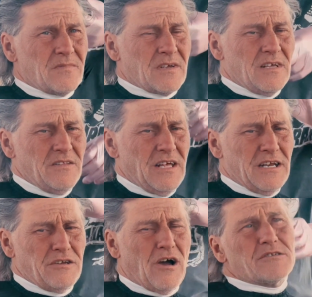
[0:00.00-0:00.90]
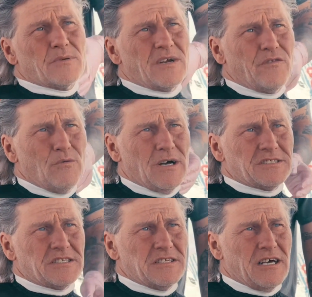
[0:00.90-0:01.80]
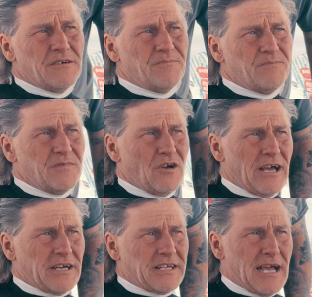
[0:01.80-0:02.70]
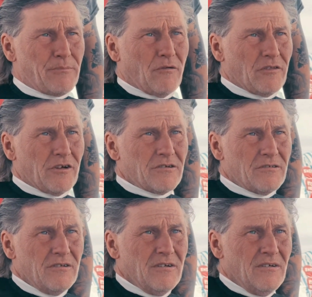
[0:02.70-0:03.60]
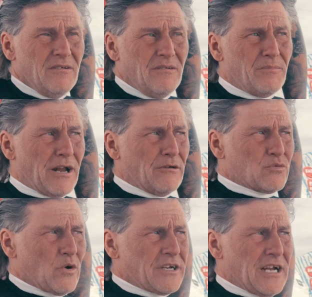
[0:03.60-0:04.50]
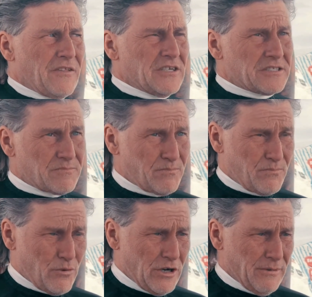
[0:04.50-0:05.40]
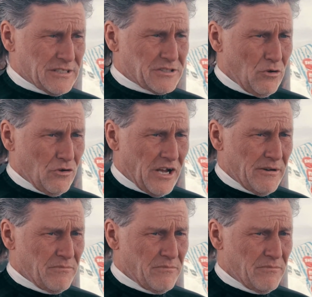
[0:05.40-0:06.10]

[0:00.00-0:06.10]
And then, I spent a few months in, I had a camp over there. But I was working on this pretty much the whole time.